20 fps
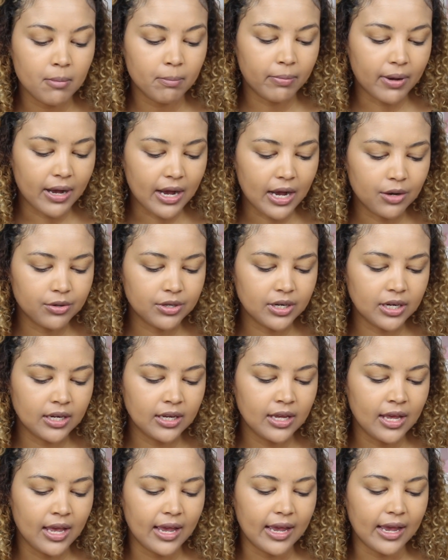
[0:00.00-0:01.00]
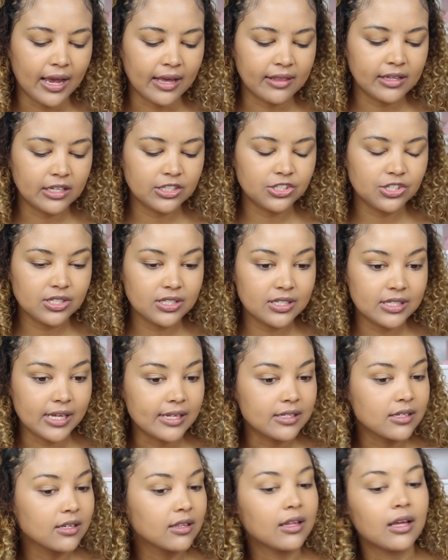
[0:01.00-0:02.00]
powder, and then just
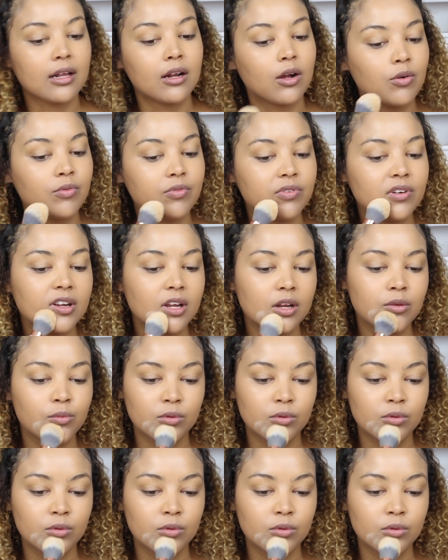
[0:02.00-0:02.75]
setting that. Hopefully it